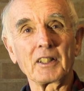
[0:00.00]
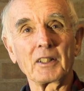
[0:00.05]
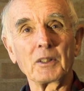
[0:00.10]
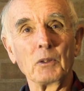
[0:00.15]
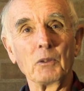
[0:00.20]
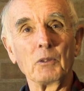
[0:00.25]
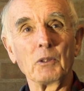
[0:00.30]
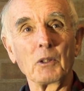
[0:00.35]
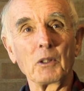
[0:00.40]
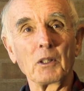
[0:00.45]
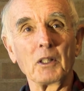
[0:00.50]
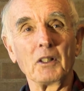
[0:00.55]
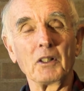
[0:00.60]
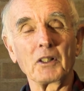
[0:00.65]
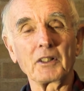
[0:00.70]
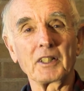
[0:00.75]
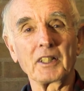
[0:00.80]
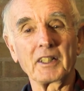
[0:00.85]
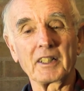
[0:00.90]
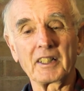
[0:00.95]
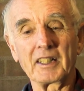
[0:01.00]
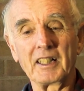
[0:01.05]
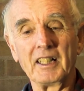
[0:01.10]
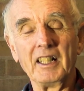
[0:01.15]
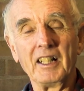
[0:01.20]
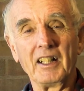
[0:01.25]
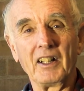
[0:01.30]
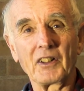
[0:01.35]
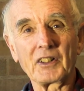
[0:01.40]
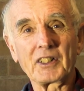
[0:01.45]
an awful lot, and
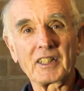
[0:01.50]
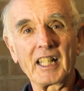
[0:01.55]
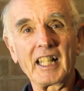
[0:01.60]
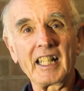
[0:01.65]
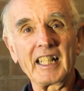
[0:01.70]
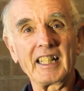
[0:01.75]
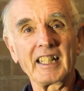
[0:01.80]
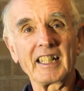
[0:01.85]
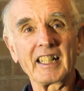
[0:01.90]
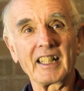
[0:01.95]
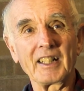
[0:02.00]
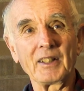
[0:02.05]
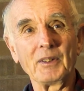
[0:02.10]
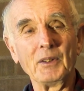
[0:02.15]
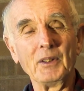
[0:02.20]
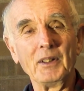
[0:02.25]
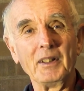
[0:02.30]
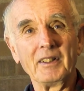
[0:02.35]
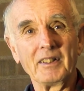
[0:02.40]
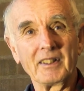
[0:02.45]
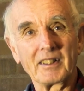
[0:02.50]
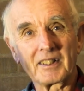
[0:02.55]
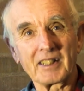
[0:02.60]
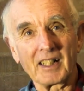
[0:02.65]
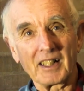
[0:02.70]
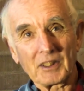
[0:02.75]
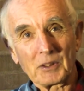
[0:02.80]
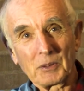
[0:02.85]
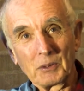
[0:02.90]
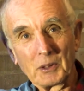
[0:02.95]
I tend now,
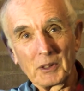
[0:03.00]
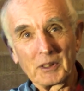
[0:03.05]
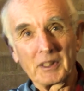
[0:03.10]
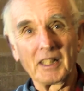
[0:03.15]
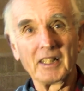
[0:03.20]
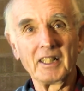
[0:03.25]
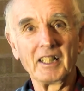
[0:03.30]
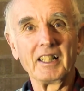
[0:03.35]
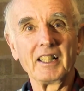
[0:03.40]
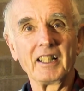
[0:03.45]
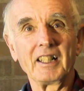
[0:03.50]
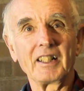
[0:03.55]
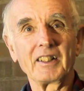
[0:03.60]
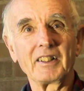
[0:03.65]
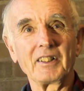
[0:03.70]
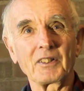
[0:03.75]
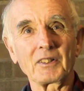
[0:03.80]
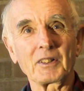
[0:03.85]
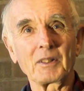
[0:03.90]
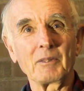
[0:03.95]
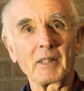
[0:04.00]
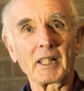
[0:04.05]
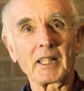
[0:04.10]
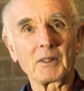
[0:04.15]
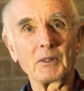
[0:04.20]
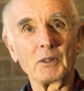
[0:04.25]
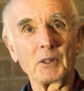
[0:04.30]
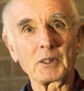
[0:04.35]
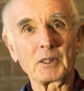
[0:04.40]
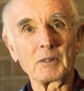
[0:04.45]
touch wood, not to make
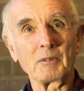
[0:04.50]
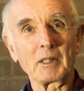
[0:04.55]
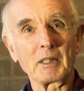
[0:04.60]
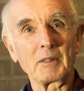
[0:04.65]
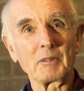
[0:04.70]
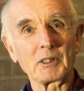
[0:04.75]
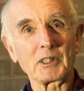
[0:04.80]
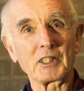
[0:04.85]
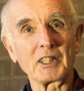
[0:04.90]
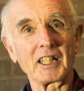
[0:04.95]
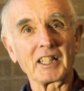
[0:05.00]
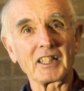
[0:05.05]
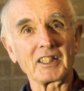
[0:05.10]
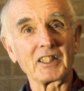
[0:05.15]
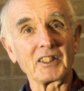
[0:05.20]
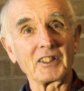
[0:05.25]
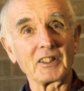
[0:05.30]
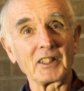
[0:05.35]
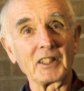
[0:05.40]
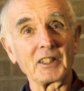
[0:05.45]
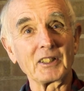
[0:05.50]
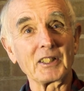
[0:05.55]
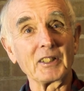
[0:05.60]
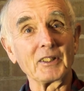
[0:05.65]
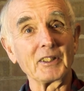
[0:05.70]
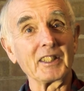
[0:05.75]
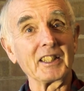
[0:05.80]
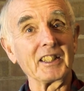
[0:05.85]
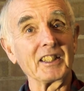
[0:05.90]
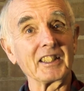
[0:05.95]
quite so many mistakes as I used
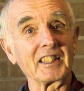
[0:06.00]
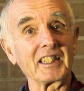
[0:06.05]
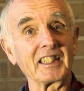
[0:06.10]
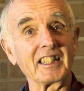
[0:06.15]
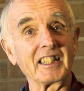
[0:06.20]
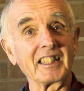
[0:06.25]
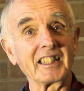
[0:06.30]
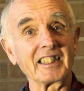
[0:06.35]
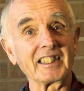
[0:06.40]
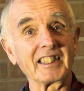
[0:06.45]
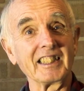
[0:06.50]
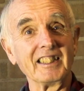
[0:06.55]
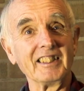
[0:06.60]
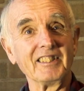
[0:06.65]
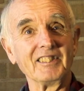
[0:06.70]
to in the early days.